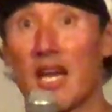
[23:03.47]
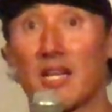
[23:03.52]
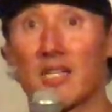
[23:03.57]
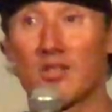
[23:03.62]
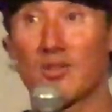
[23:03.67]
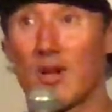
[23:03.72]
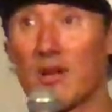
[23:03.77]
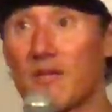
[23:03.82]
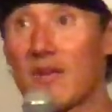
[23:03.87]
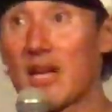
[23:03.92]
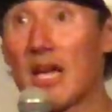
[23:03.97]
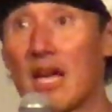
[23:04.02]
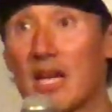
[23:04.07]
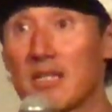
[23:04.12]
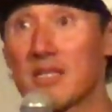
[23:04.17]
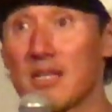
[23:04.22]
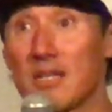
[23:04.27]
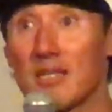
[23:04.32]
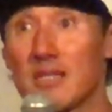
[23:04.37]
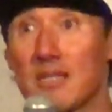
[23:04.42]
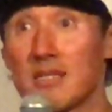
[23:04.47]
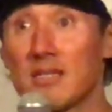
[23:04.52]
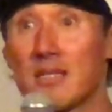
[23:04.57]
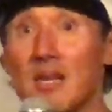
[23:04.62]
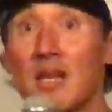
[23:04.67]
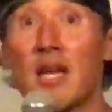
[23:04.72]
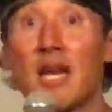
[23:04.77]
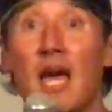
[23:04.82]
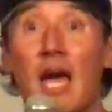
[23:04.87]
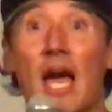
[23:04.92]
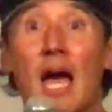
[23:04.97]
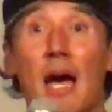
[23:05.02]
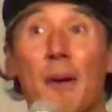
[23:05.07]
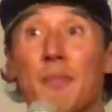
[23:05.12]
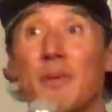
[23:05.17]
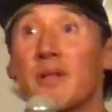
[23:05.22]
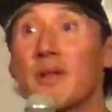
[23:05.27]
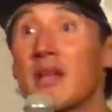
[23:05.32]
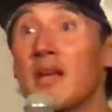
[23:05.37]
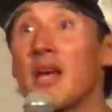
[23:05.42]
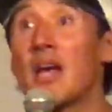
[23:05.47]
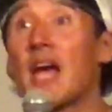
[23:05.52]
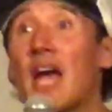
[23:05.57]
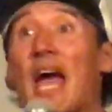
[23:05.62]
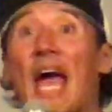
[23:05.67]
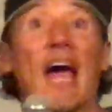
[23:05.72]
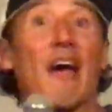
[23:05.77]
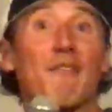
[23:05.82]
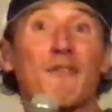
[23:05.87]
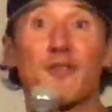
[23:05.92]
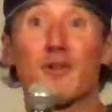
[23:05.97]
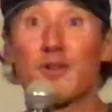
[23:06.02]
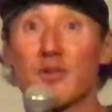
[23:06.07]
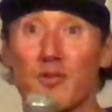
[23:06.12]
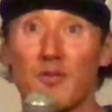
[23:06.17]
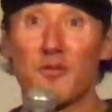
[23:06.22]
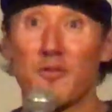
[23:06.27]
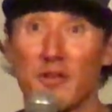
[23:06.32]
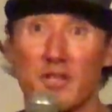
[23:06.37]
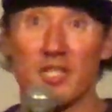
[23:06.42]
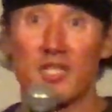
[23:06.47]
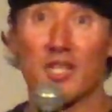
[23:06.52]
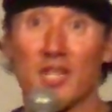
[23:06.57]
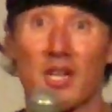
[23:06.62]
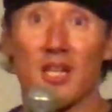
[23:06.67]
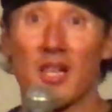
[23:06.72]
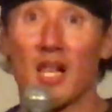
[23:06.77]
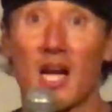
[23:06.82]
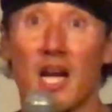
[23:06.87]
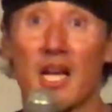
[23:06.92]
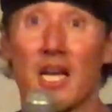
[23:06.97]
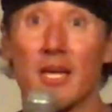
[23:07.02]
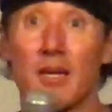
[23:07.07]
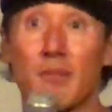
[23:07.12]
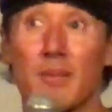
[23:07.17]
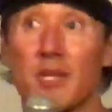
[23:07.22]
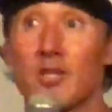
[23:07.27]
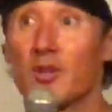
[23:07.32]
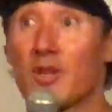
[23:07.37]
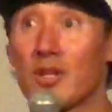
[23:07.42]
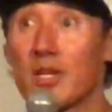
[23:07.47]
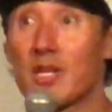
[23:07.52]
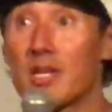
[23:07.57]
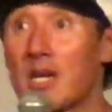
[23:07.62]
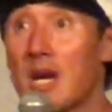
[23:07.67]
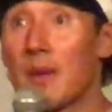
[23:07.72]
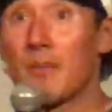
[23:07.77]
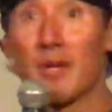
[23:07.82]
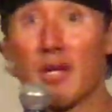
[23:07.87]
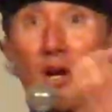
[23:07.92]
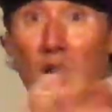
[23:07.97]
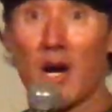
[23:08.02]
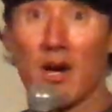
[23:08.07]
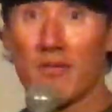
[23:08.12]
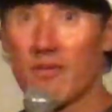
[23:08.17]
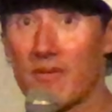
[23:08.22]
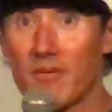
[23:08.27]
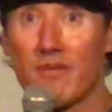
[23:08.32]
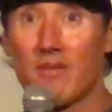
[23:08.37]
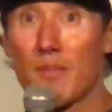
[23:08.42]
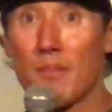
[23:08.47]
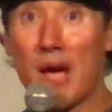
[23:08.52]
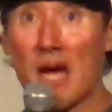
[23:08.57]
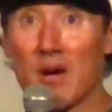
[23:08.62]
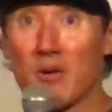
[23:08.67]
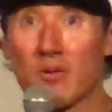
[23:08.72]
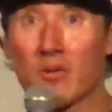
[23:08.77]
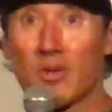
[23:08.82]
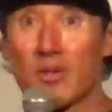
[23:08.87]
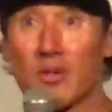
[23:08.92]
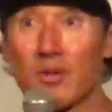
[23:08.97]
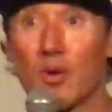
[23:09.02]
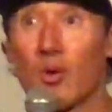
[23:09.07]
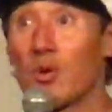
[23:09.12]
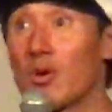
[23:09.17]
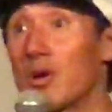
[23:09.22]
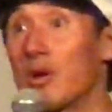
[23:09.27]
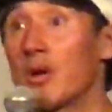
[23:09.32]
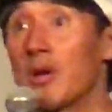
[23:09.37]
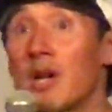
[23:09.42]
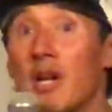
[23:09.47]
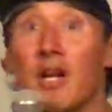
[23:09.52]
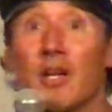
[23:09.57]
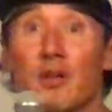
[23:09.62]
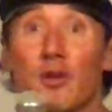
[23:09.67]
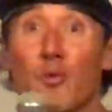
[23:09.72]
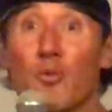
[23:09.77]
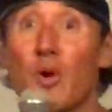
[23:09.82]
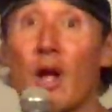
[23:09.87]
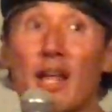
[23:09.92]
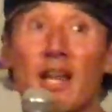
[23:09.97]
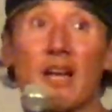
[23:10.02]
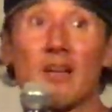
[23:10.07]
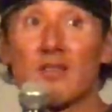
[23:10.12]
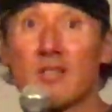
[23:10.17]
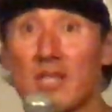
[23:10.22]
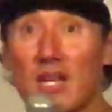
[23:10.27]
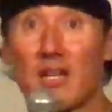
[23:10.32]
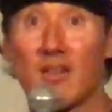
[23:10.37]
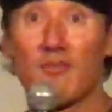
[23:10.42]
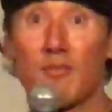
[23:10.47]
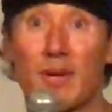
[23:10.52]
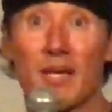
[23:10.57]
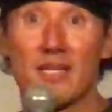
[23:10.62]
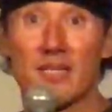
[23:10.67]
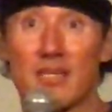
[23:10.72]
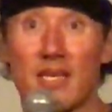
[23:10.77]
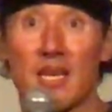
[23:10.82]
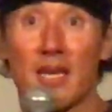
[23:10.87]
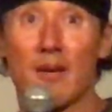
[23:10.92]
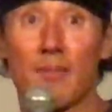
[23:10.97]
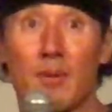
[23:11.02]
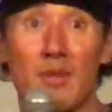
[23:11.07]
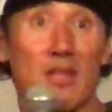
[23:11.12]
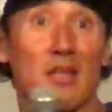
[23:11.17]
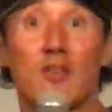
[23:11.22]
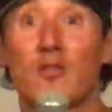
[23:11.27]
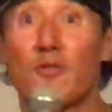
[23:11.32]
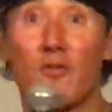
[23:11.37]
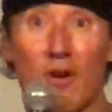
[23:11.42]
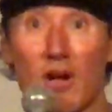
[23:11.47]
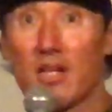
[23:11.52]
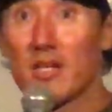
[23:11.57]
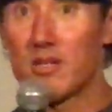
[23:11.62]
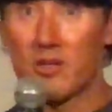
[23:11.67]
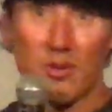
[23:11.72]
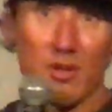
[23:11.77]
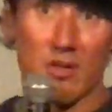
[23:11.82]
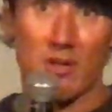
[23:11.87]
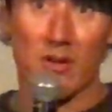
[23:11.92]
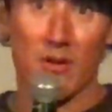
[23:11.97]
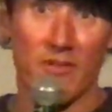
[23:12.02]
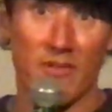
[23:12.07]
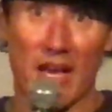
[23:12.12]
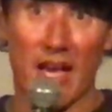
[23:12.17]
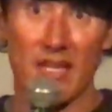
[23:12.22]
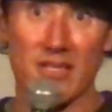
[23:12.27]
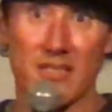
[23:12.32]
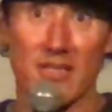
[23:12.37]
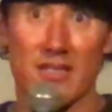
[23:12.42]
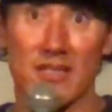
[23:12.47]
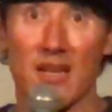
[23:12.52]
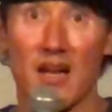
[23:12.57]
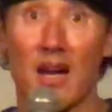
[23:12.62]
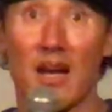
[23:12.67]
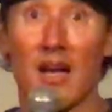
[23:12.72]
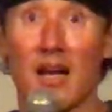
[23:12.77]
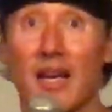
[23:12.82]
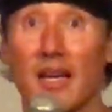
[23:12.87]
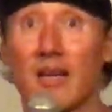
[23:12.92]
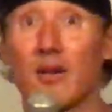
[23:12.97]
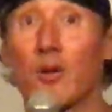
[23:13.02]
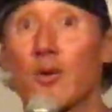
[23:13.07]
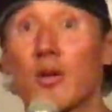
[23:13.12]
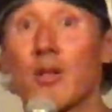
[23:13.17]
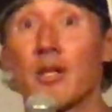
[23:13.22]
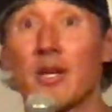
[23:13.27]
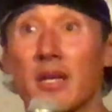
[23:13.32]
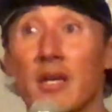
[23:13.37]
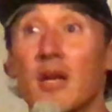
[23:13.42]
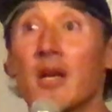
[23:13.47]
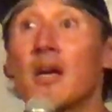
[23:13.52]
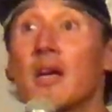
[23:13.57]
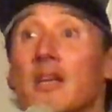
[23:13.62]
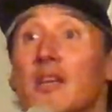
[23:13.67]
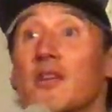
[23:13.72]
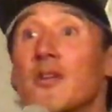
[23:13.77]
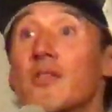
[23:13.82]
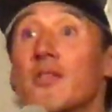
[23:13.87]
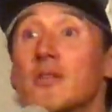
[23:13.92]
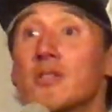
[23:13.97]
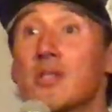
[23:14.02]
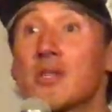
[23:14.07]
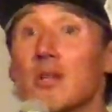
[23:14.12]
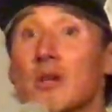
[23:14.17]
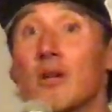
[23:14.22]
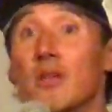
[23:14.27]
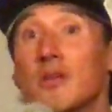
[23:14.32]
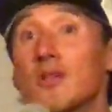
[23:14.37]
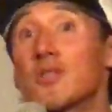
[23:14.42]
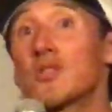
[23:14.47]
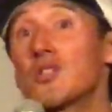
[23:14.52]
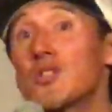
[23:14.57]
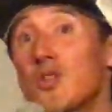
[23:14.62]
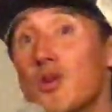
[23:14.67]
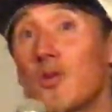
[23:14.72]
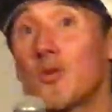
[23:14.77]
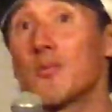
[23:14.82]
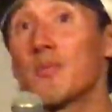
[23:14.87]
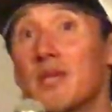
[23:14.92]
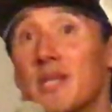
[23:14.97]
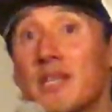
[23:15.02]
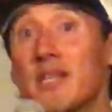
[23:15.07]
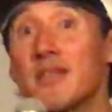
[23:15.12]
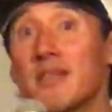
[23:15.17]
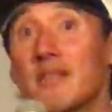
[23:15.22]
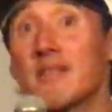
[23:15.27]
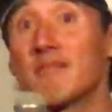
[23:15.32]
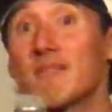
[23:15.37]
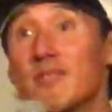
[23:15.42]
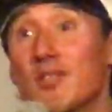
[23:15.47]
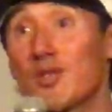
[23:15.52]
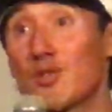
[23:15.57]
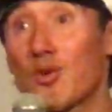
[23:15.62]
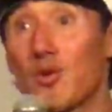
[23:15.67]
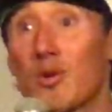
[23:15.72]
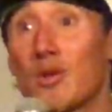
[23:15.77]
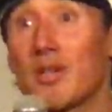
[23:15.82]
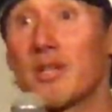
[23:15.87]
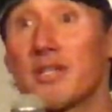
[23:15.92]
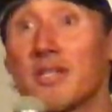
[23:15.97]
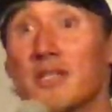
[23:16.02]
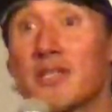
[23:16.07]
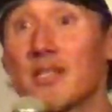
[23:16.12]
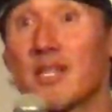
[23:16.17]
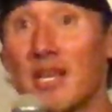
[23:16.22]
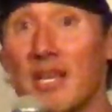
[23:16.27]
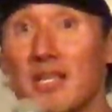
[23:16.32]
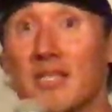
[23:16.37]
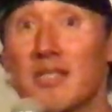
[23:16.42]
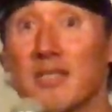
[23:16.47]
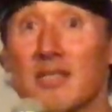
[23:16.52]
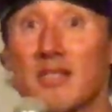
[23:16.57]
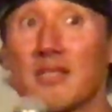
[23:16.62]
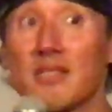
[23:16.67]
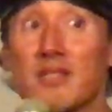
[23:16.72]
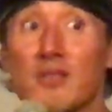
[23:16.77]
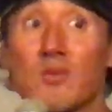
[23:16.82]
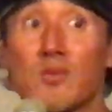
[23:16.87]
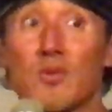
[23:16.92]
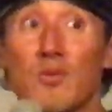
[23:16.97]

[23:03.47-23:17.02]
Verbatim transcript: catastrophic accidents happen after you finish a climb and you're coming off of the mountain or you're right outside of base camp and then you fall into a crevasse and die or like you know there's a, there's so many stories and cases